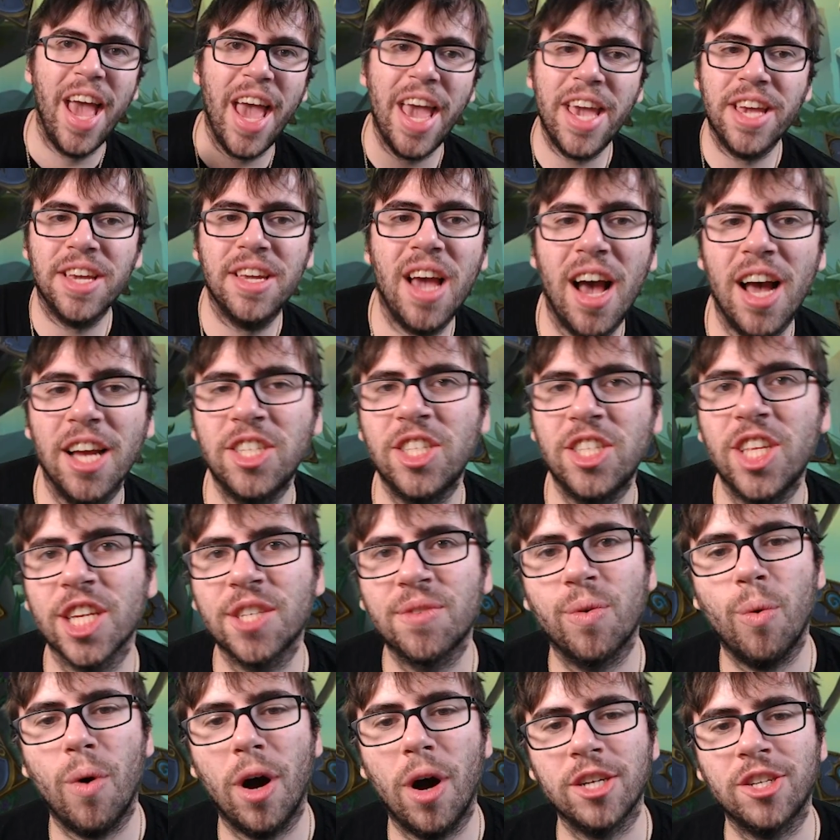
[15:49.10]
Hey guys, thanks
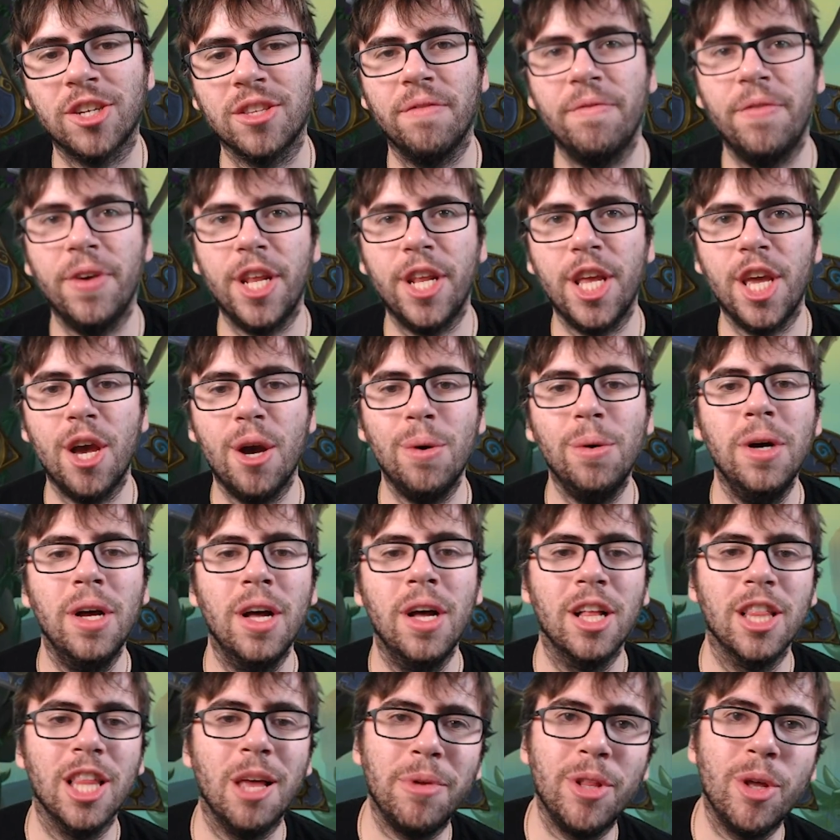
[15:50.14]
for watching the video.
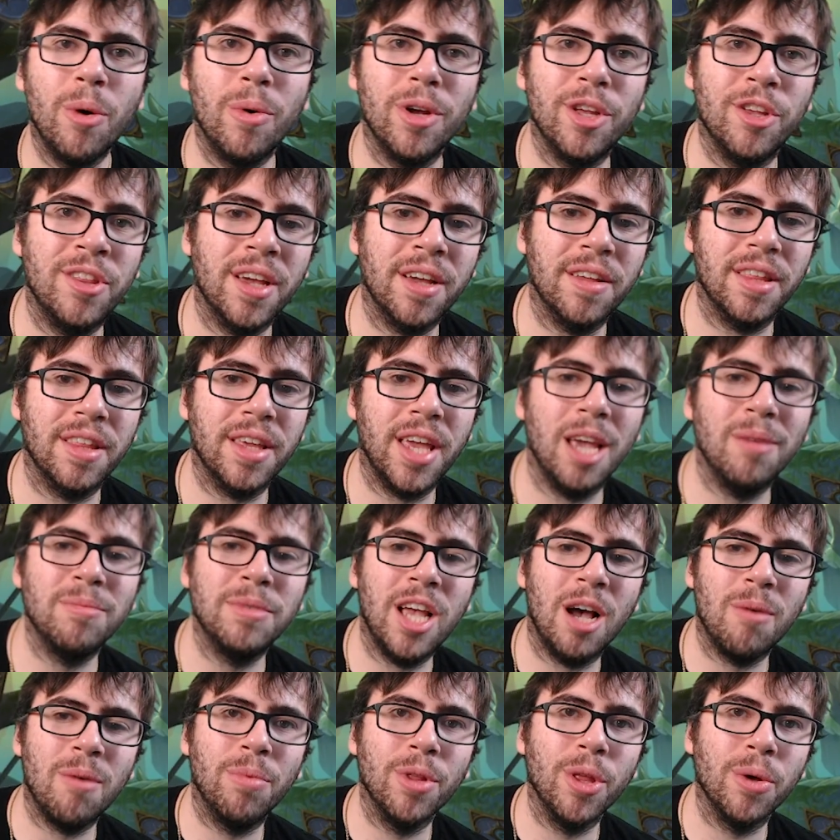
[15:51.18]
Let me know what you think of the games
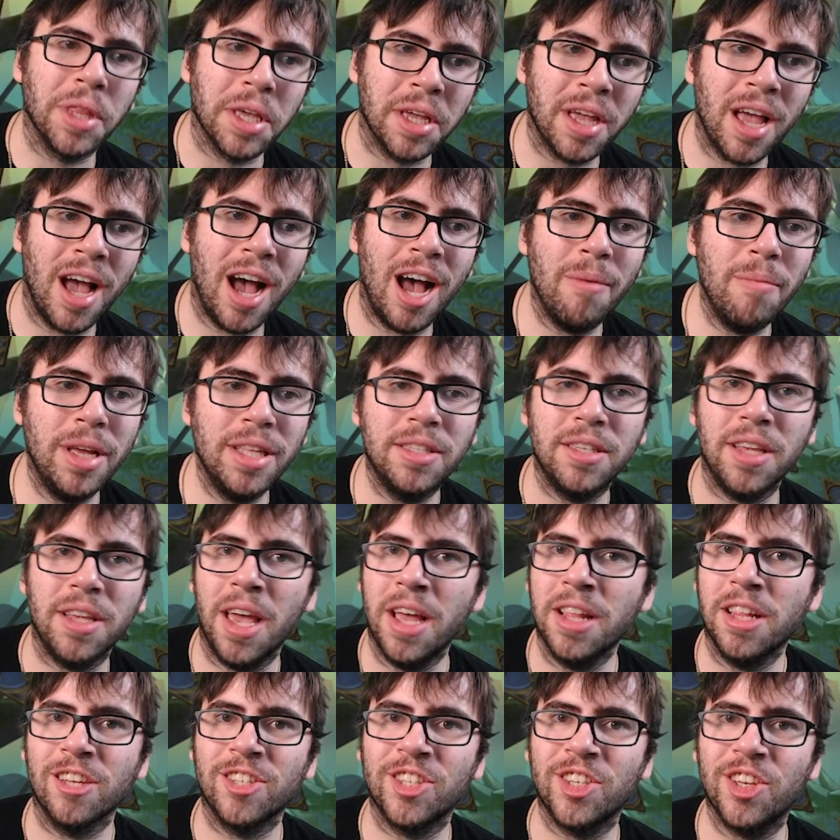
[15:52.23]
down below in the comments,
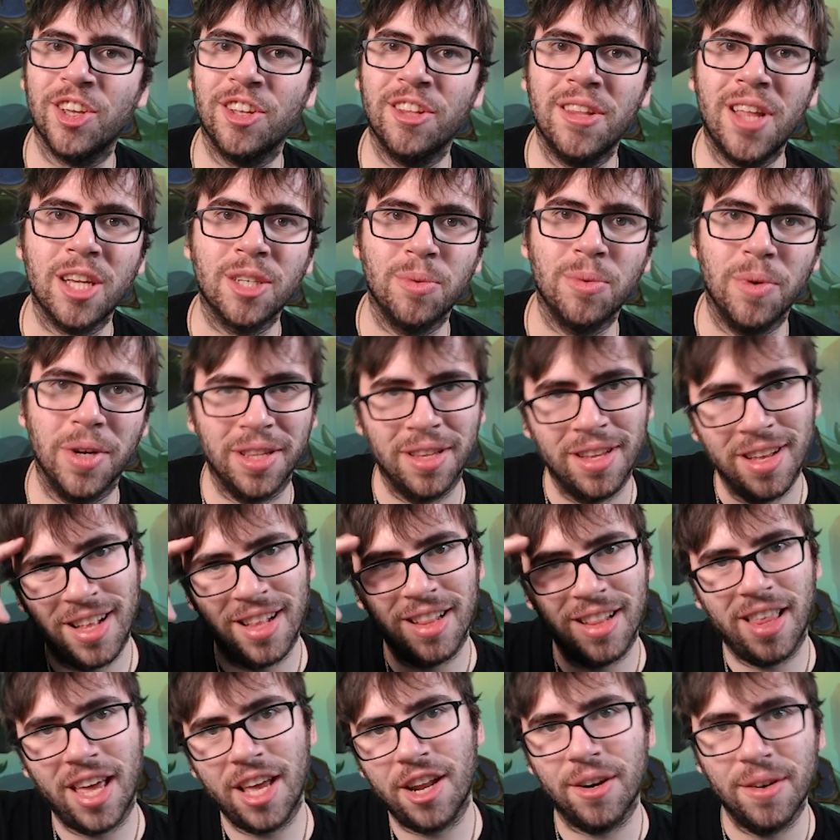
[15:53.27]
and I'll see you in the next one.
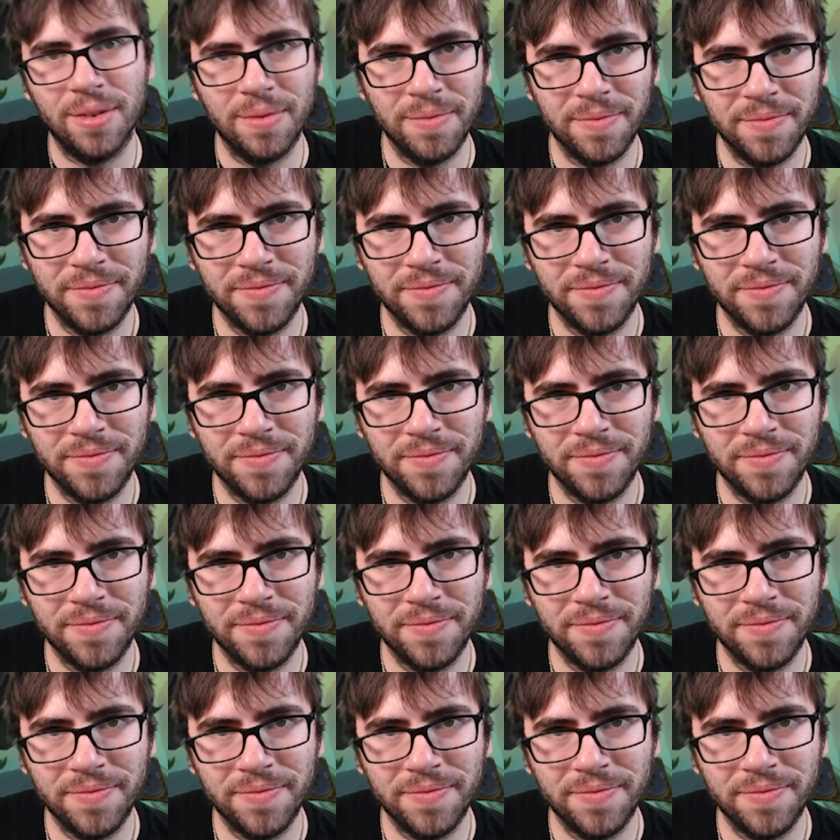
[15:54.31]
Later.